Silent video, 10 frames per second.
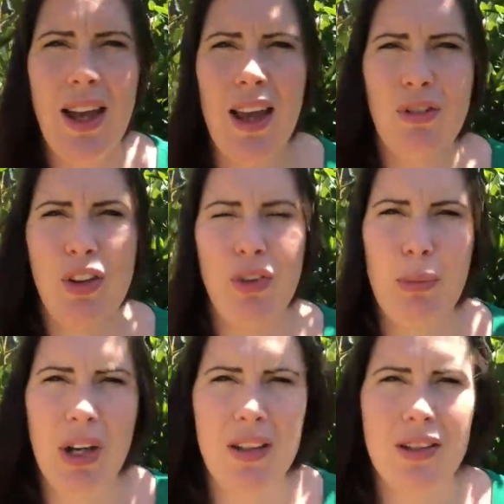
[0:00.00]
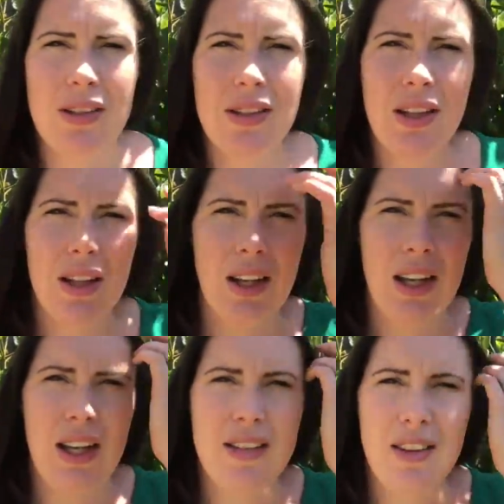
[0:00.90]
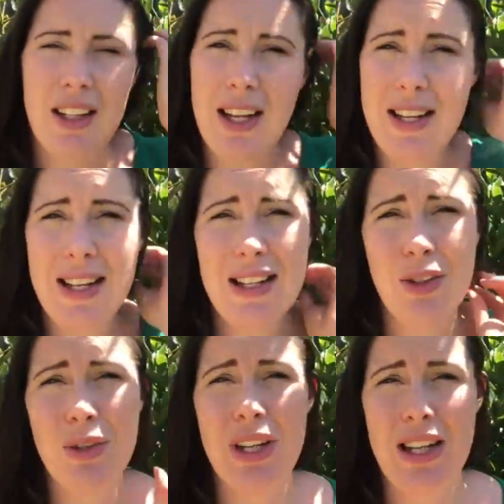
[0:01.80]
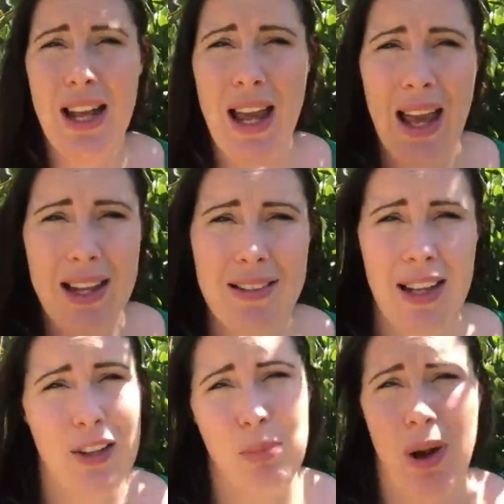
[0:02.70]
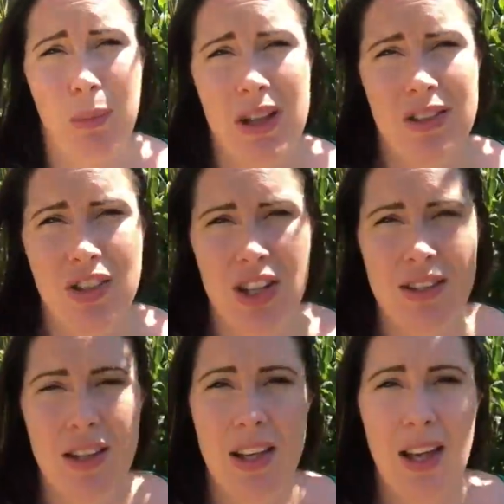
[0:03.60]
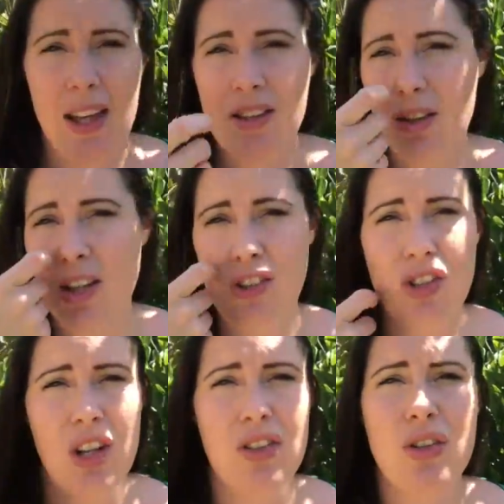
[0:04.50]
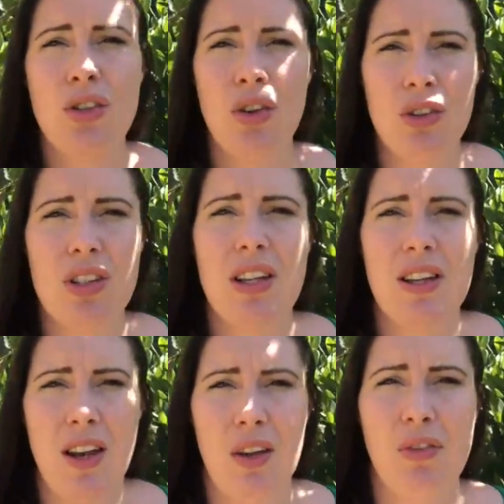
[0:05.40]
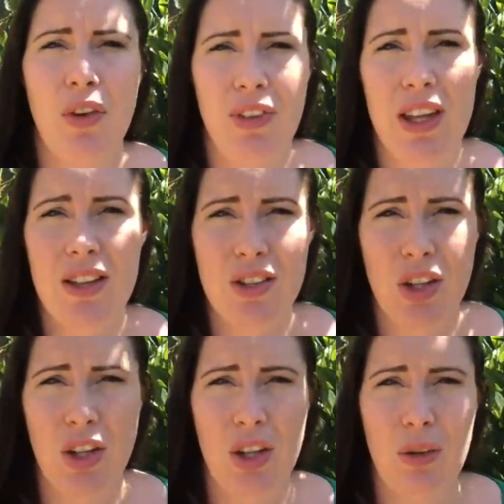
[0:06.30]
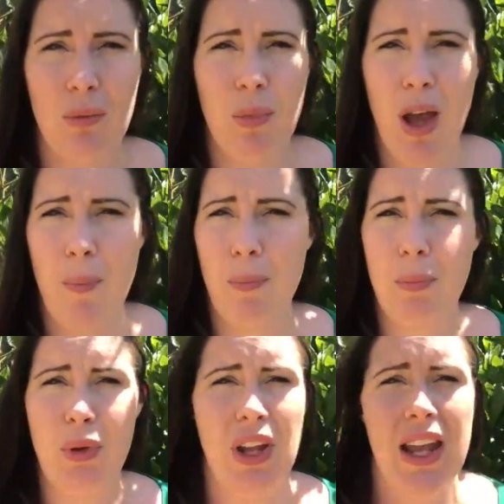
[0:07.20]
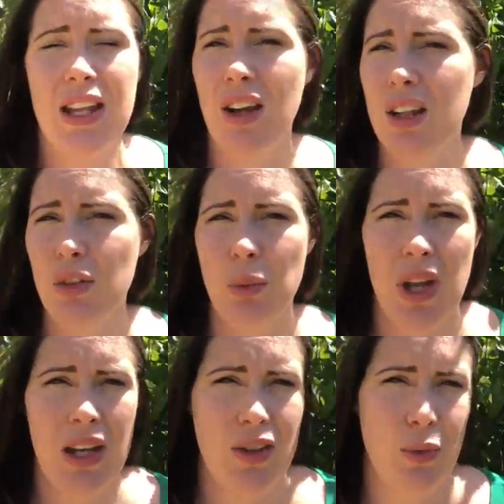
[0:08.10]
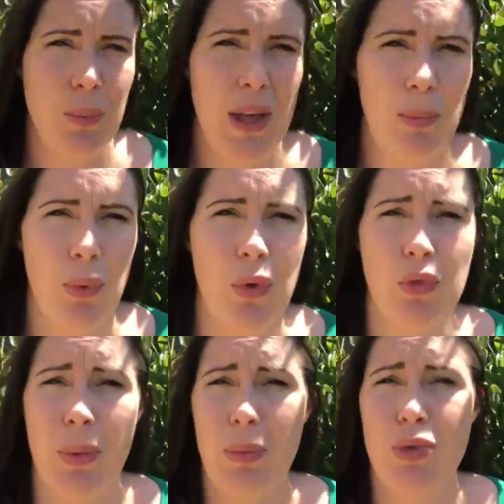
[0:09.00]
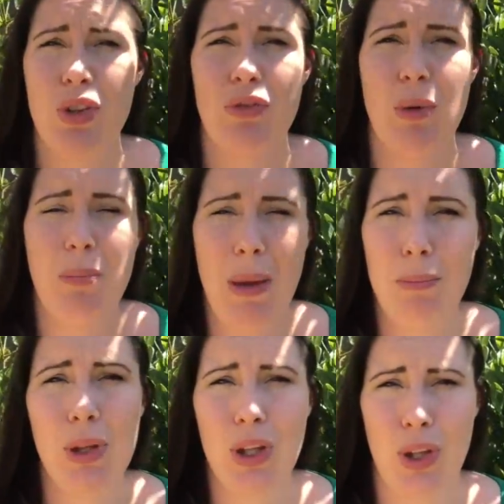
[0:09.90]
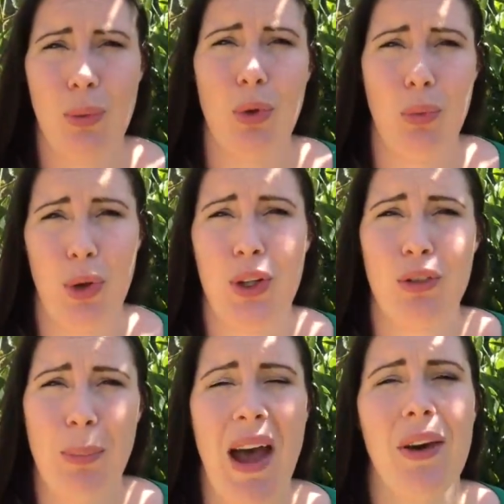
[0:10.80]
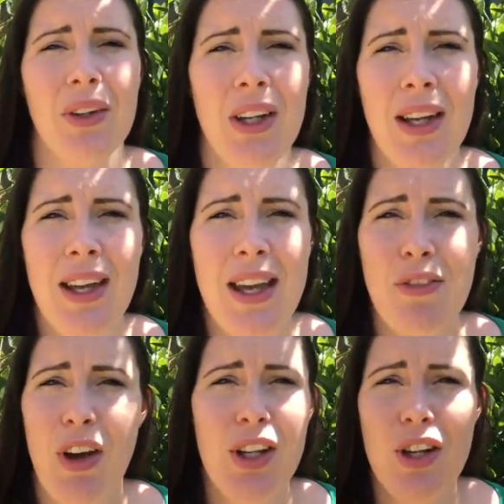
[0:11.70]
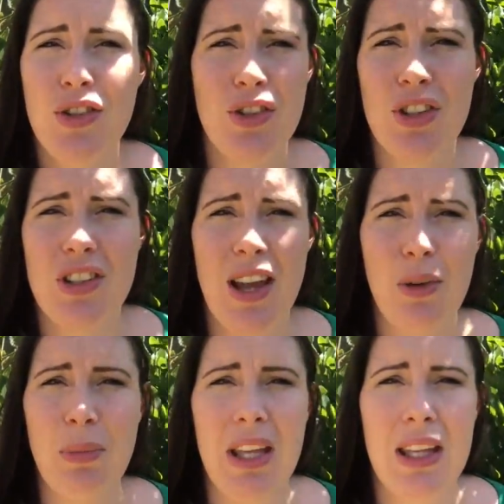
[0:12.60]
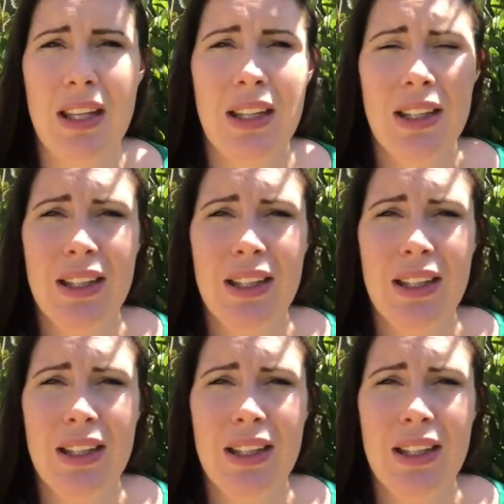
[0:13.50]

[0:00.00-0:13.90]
every 3 months, it's like a needle in a haystack of brand messages. And so there's just not enough of it to build any kind of awareness with people or for people to remember you or what you're about. If I asked you to tell me